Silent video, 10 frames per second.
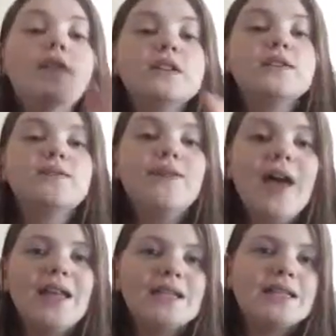this
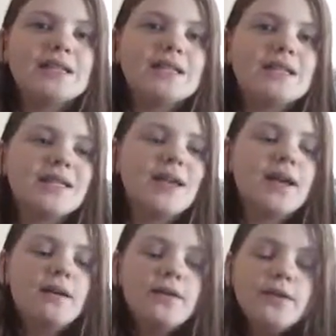fence,
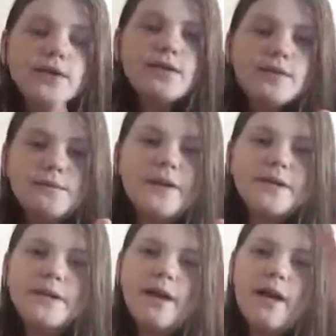there's this
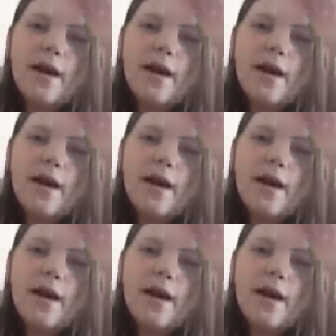fence,